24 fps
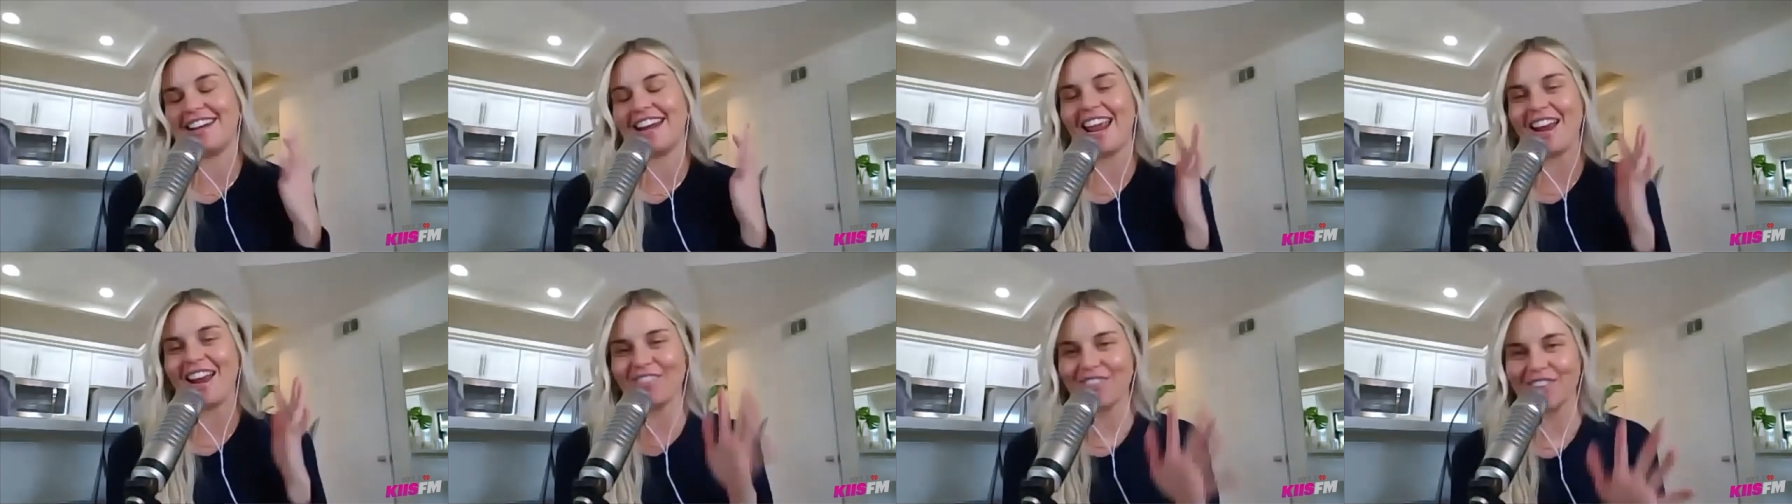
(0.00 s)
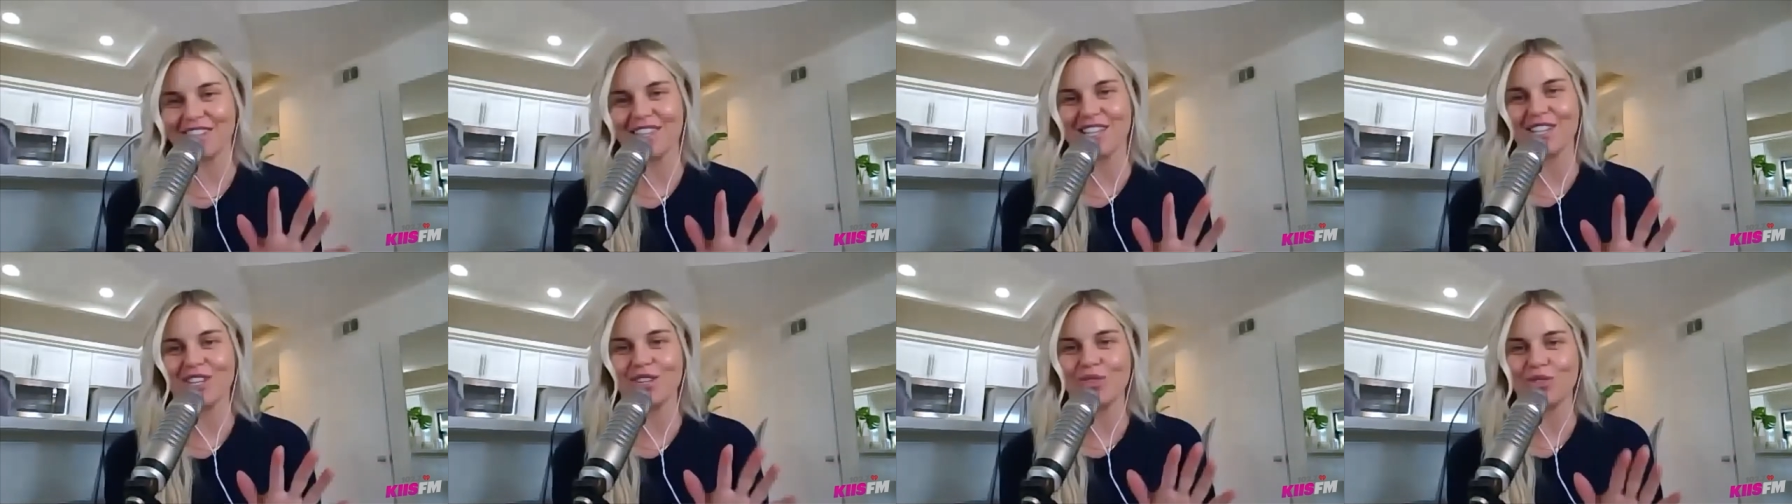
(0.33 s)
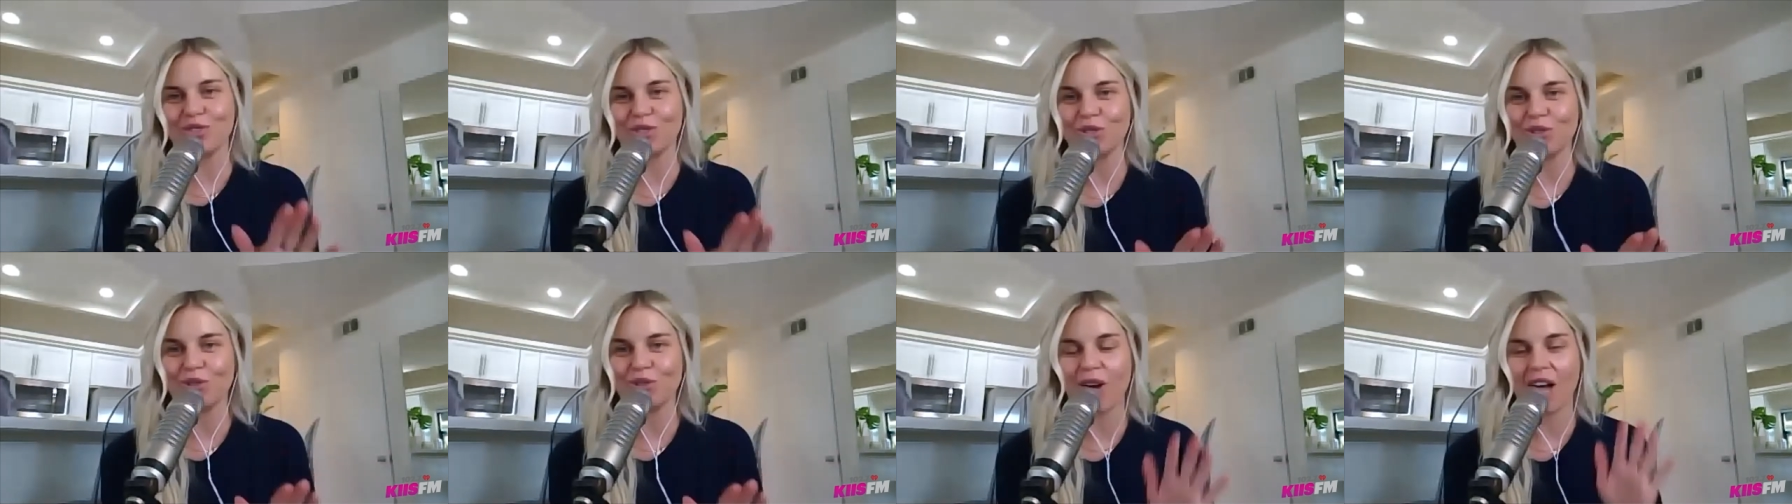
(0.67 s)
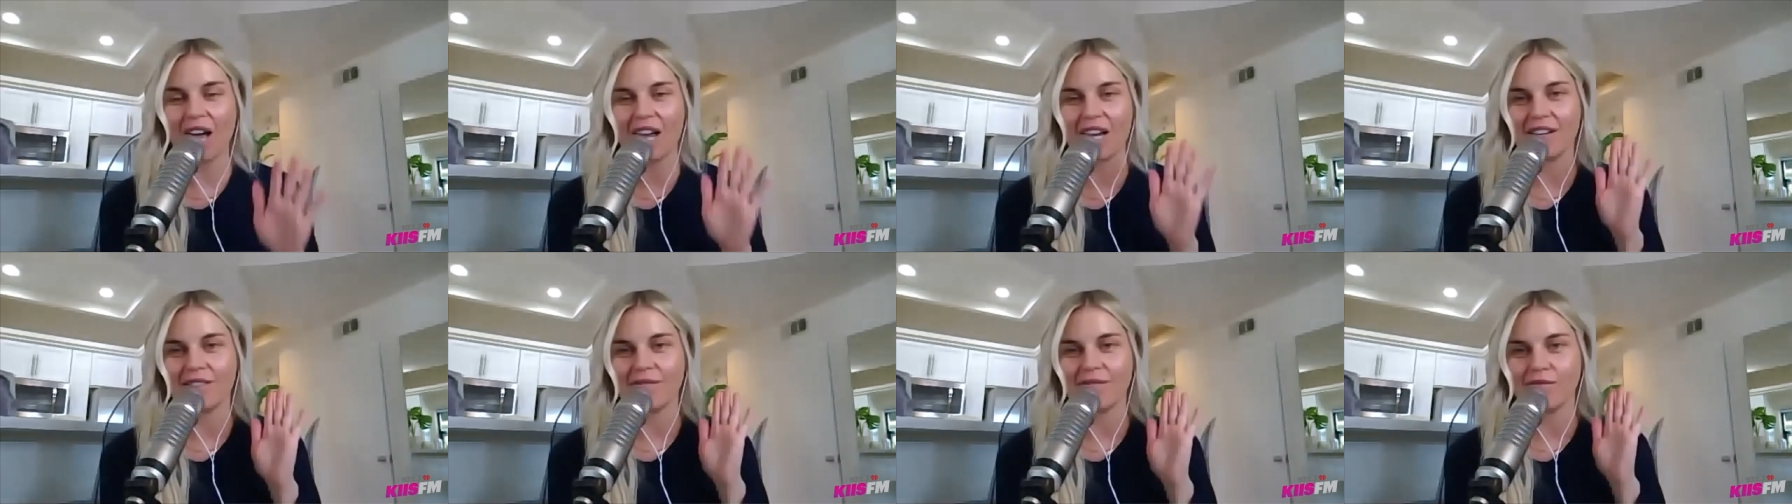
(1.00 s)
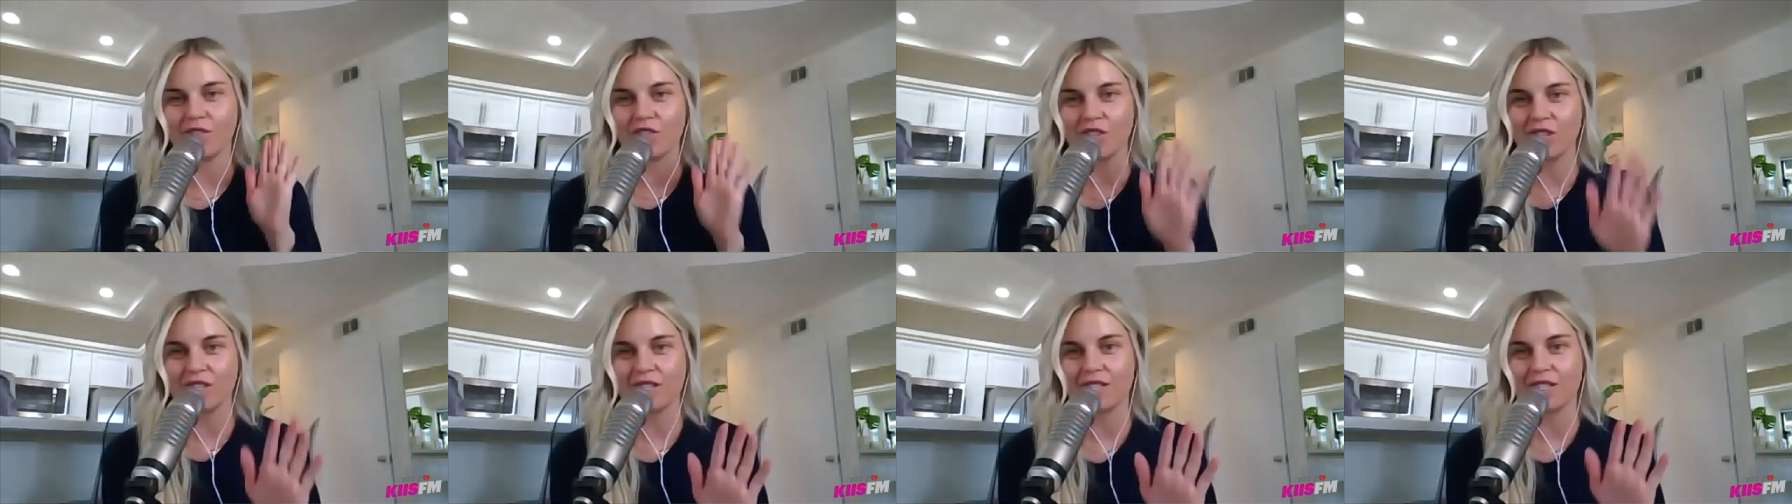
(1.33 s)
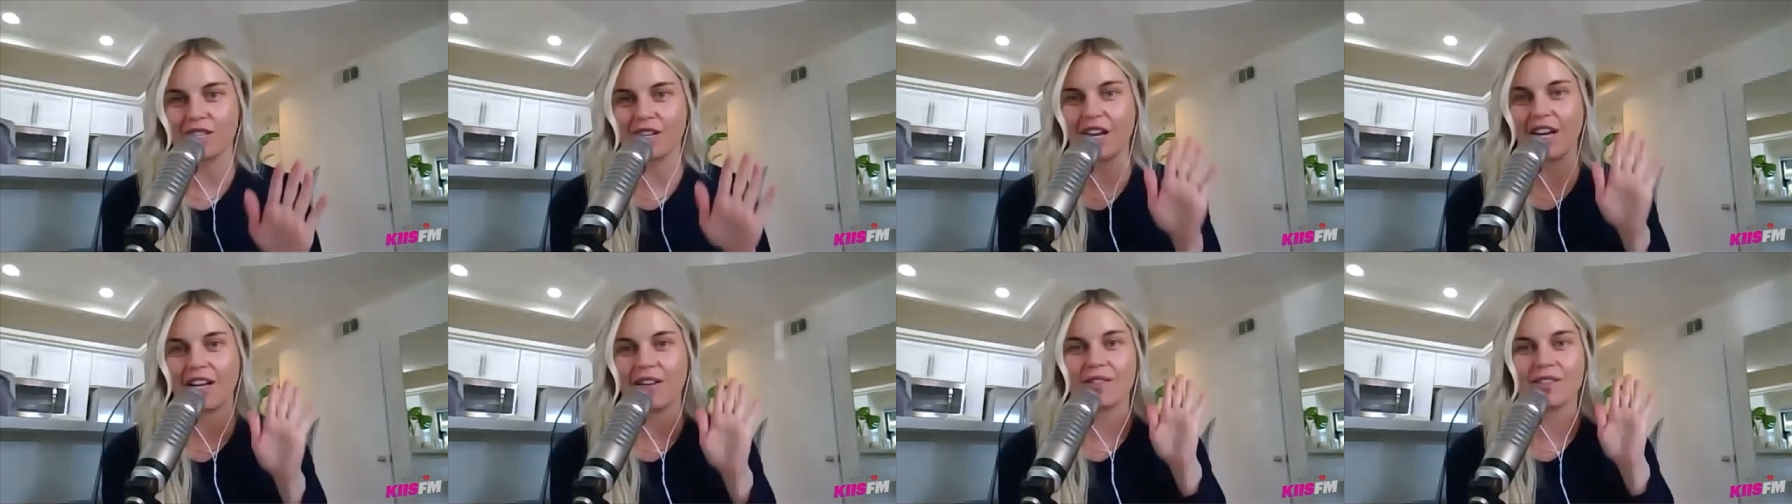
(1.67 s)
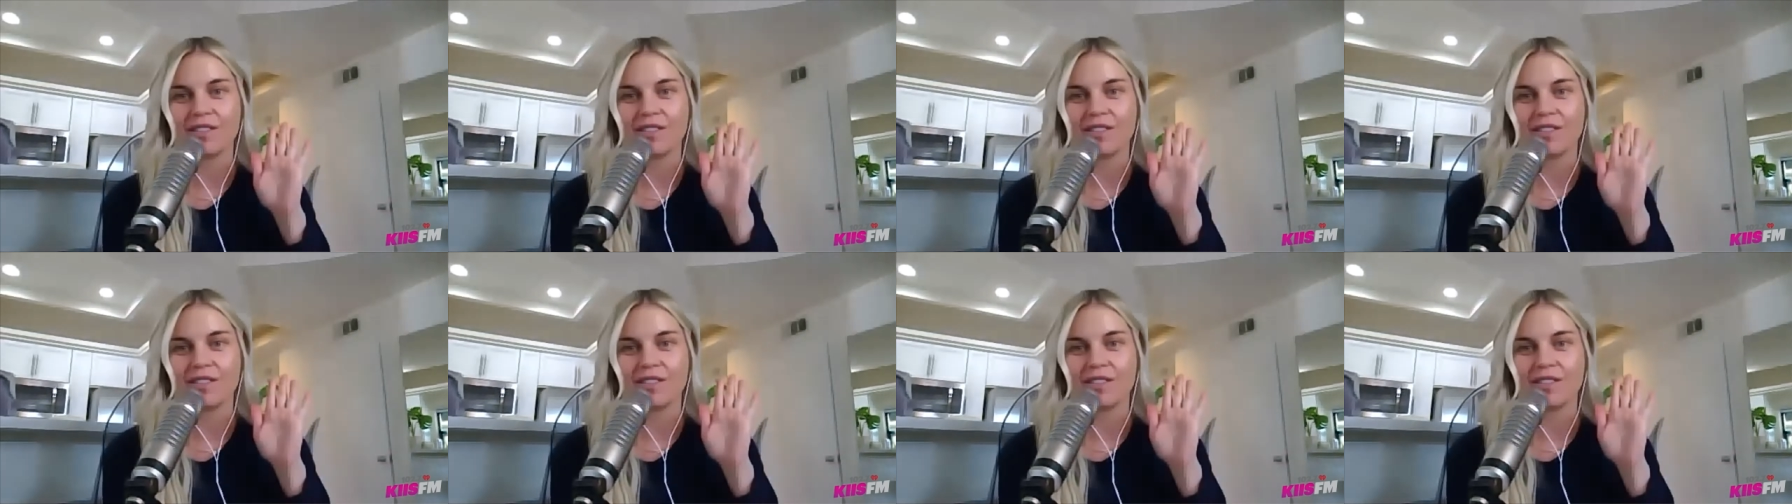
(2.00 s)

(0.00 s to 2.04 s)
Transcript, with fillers: everything you do. I am just uh,